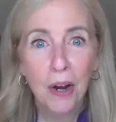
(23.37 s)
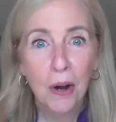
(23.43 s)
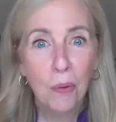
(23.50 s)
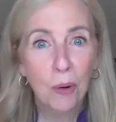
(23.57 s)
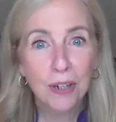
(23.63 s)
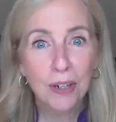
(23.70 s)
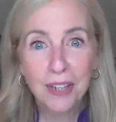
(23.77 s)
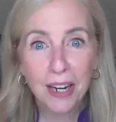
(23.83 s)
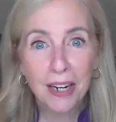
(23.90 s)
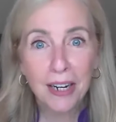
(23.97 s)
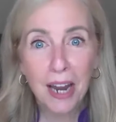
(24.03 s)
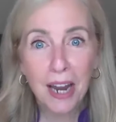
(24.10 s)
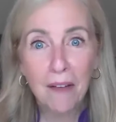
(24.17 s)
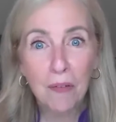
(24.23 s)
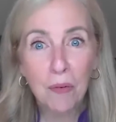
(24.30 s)
We're excited
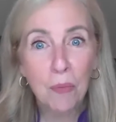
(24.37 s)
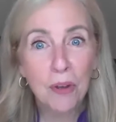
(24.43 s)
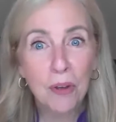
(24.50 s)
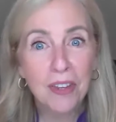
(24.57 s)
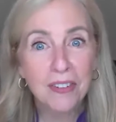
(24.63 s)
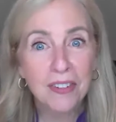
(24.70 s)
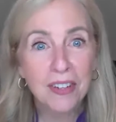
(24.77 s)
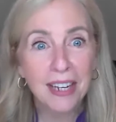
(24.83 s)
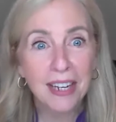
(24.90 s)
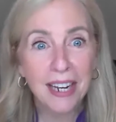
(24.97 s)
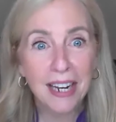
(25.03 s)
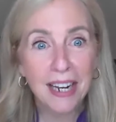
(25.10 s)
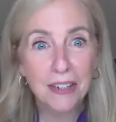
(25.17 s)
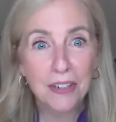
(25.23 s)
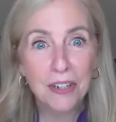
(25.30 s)
to have him with us
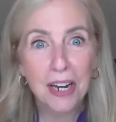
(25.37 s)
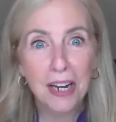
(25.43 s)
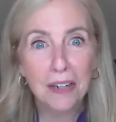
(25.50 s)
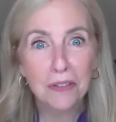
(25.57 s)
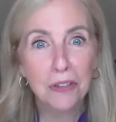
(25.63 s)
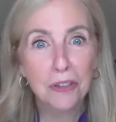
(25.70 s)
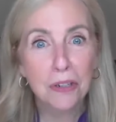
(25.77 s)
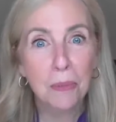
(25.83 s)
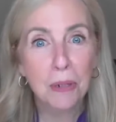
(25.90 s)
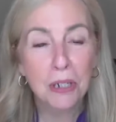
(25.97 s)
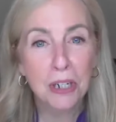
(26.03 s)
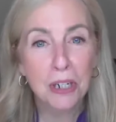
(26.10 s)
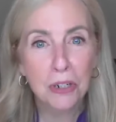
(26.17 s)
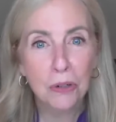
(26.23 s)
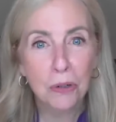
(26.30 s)
again to answer some
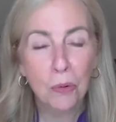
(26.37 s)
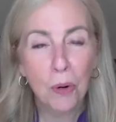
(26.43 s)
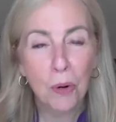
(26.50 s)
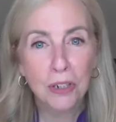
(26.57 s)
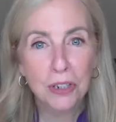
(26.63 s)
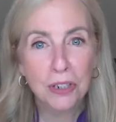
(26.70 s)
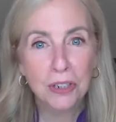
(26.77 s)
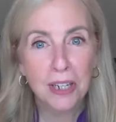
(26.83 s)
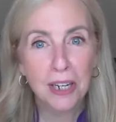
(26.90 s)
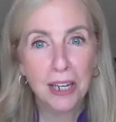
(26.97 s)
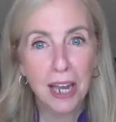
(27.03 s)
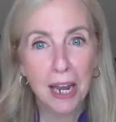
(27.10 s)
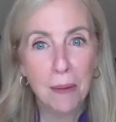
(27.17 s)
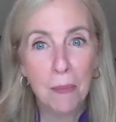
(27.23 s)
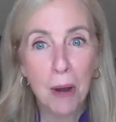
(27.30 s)
additional questions that
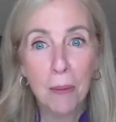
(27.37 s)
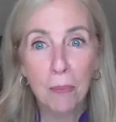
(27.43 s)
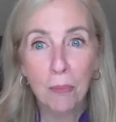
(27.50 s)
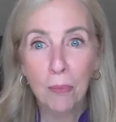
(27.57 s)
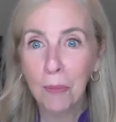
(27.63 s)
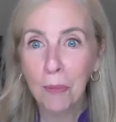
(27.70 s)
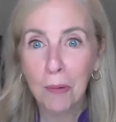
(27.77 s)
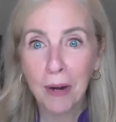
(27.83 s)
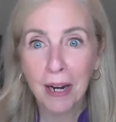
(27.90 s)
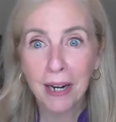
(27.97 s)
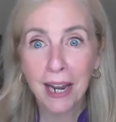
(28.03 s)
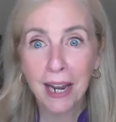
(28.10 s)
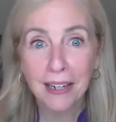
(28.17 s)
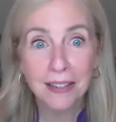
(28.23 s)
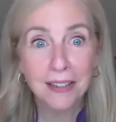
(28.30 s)
came up when we ran
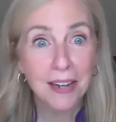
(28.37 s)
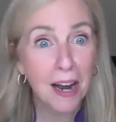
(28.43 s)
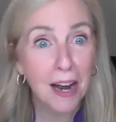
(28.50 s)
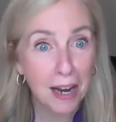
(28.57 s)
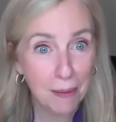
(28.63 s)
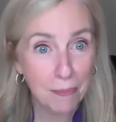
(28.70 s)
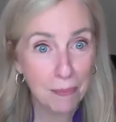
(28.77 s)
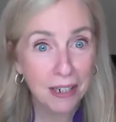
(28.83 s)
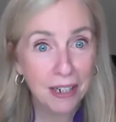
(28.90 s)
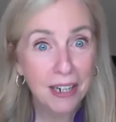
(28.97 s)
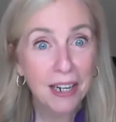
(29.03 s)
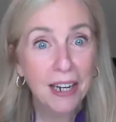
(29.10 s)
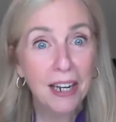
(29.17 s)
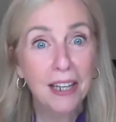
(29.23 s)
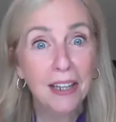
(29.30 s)
out of time
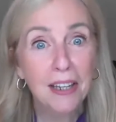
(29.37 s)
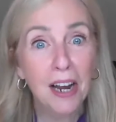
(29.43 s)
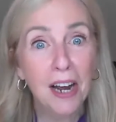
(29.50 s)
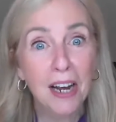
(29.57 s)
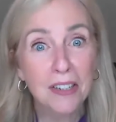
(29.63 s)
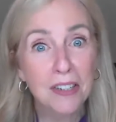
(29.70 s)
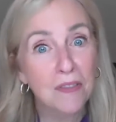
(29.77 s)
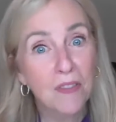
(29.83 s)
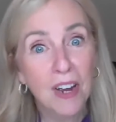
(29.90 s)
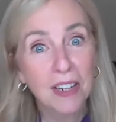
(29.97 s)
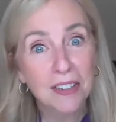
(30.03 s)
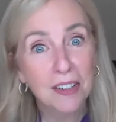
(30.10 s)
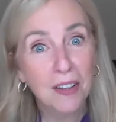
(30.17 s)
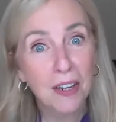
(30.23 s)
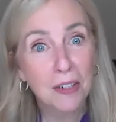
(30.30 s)
in the Eyes and
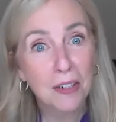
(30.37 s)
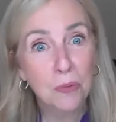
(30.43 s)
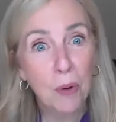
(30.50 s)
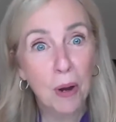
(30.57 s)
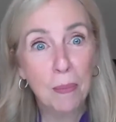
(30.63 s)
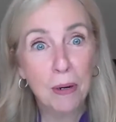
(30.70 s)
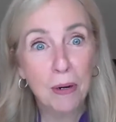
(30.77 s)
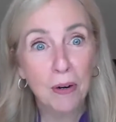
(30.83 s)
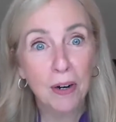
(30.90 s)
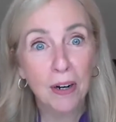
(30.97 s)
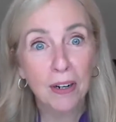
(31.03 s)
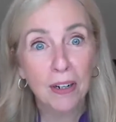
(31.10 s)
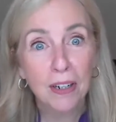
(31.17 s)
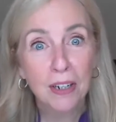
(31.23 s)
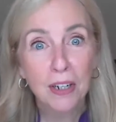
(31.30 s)
Vasculitis webinar.
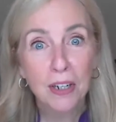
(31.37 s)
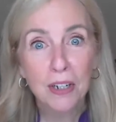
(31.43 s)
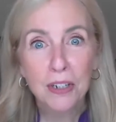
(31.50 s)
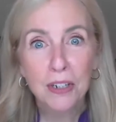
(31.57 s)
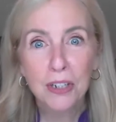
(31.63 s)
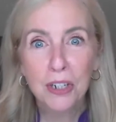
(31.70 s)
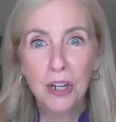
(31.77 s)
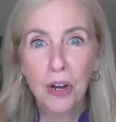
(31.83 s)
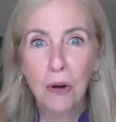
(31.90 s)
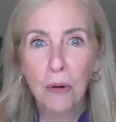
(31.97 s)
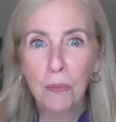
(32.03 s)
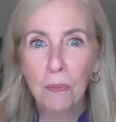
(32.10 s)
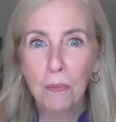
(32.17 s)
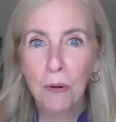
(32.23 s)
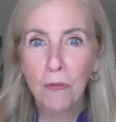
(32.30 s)
So
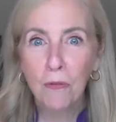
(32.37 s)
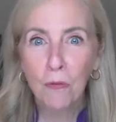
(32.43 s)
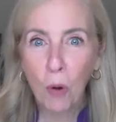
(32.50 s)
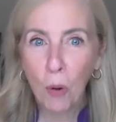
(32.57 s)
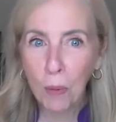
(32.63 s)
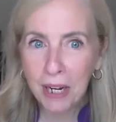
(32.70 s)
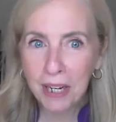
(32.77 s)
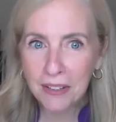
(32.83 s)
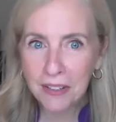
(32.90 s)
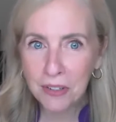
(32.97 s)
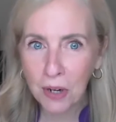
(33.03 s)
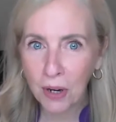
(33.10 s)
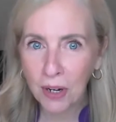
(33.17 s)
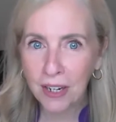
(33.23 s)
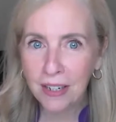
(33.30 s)
before we get
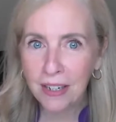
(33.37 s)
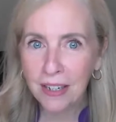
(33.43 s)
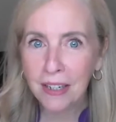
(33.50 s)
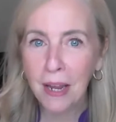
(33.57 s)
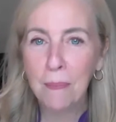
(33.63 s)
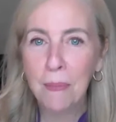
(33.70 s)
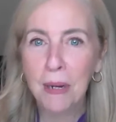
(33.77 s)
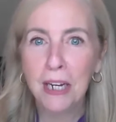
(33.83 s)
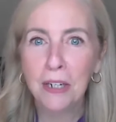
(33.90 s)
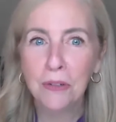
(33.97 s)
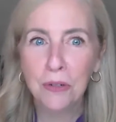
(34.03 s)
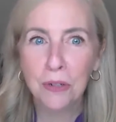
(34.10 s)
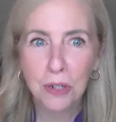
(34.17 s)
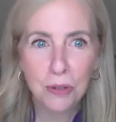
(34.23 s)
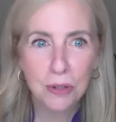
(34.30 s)
started, let me
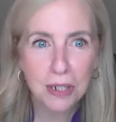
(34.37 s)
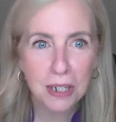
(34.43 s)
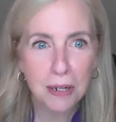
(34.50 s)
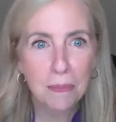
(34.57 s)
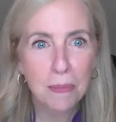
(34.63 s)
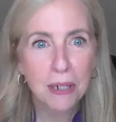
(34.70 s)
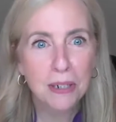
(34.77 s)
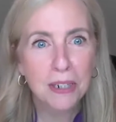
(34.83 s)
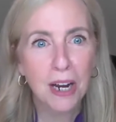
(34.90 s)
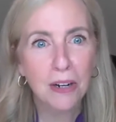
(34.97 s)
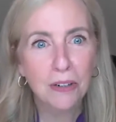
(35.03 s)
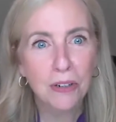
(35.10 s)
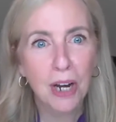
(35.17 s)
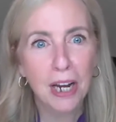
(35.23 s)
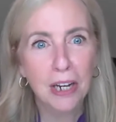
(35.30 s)
introduce him.
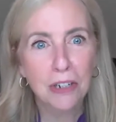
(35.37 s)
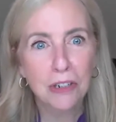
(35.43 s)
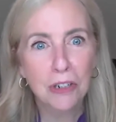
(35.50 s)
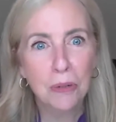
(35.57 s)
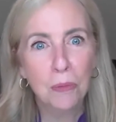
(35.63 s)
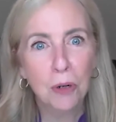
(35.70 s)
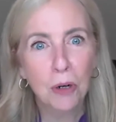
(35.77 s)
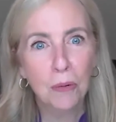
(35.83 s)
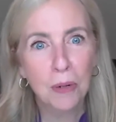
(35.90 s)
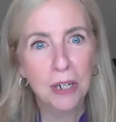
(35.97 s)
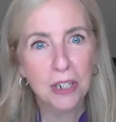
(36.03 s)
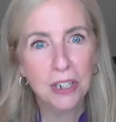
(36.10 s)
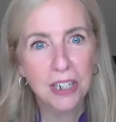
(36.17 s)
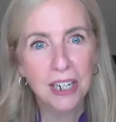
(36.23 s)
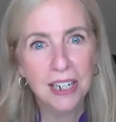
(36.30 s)
Dr. Anjem
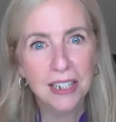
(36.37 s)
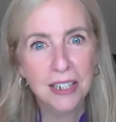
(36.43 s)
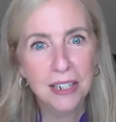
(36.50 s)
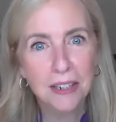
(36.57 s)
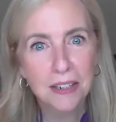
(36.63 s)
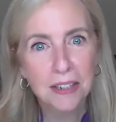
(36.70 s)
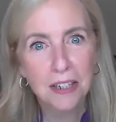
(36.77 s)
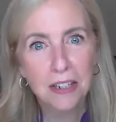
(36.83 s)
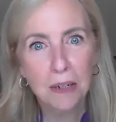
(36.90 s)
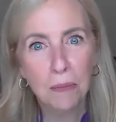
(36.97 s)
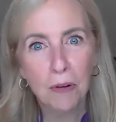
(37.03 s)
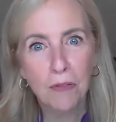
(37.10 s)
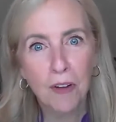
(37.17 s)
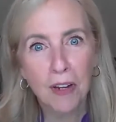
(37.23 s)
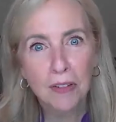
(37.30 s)
Koreishi is an assistant
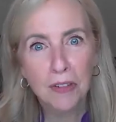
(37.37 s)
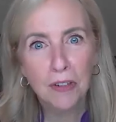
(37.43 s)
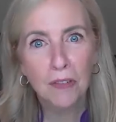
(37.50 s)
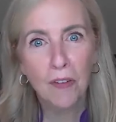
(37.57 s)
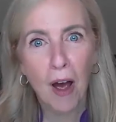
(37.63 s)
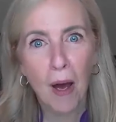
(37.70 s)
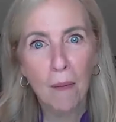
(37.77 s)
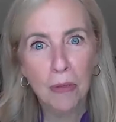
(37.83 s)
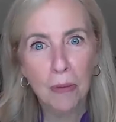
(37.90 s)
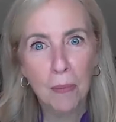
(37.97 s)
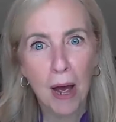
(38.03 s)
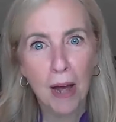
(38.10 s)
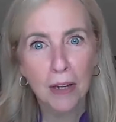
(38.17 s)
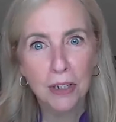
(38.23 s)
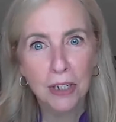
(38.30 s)
professor of
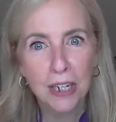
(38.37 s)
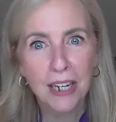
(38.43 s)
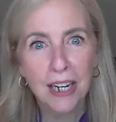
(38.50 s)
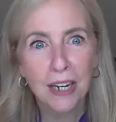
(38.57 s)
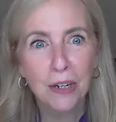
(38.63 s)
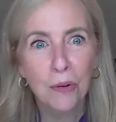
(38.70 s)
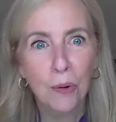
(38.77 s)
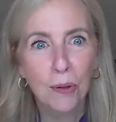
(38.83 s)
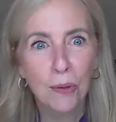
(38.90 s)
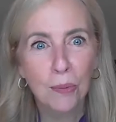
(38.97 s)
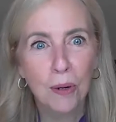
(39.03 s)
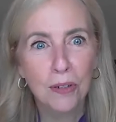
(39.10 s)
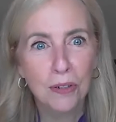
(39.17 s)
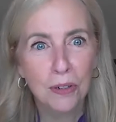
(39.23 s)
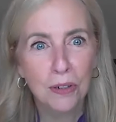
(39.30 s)
ophthalmology at
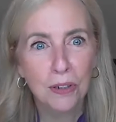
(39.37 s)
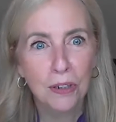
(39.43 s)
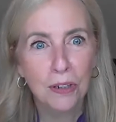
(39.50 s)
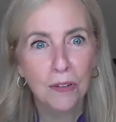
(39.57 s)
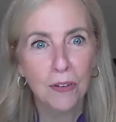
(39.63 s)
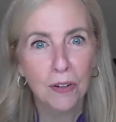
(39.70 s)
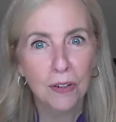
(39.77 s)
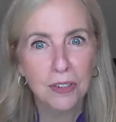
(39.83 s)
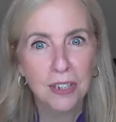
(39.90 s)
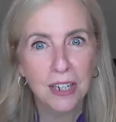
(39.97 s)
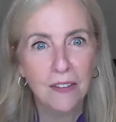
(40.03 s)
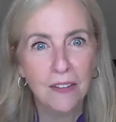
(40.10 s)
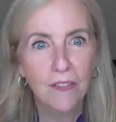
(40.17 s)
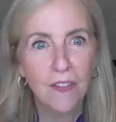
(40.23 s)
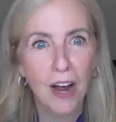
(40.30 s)
Northwestern
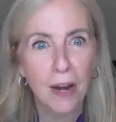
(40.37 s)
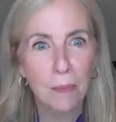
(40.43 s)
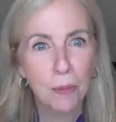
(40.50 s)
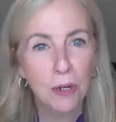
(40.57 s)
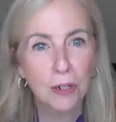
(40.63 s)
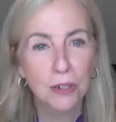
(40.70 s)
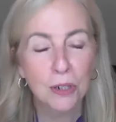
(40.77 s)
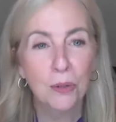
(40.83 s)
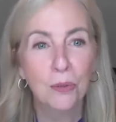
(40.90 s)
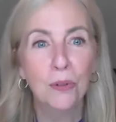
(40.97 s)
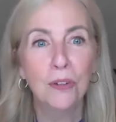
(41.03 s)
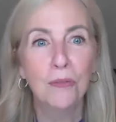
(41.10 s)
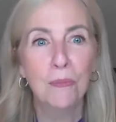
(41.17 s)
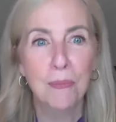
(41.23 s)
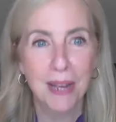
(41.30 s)
University Feinberg School
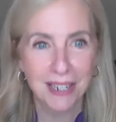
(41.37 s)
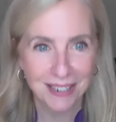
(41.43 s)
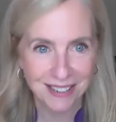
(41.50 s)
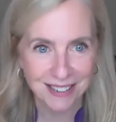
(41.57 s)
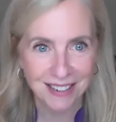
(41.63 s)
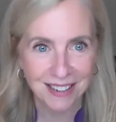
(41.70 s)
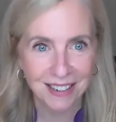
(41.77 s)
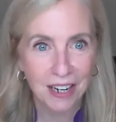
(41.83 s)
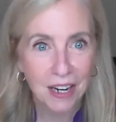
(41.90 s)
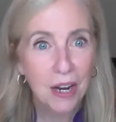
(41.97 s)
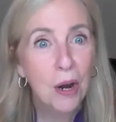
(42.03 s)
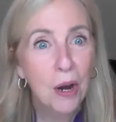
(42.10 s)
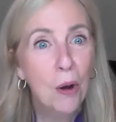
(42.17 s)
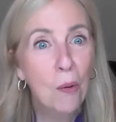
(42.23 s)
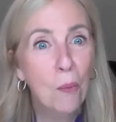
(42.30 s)
of Medicine.
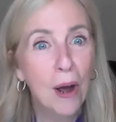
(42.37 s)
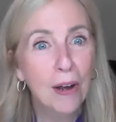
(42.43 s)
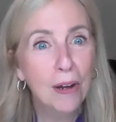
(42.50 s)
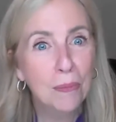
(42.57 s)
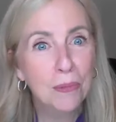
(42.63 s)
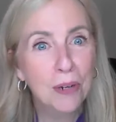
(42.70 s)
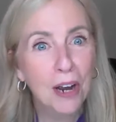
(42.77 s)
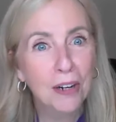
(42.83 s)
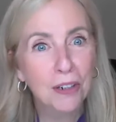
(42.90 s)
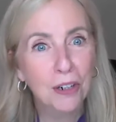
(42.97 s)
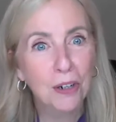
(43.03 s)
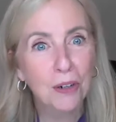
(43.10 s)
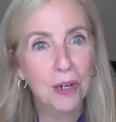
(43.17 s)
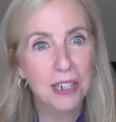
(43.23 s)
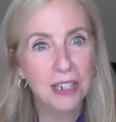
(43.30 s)
Welcome, Dr.
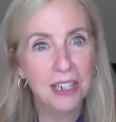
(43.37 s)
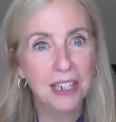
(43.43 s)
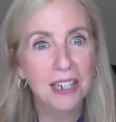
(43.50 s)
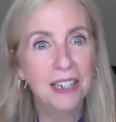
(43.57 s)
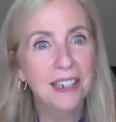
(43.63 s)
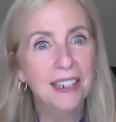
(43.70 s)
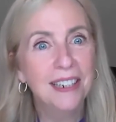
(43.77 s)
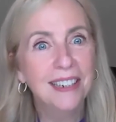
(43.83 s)
Koreishi.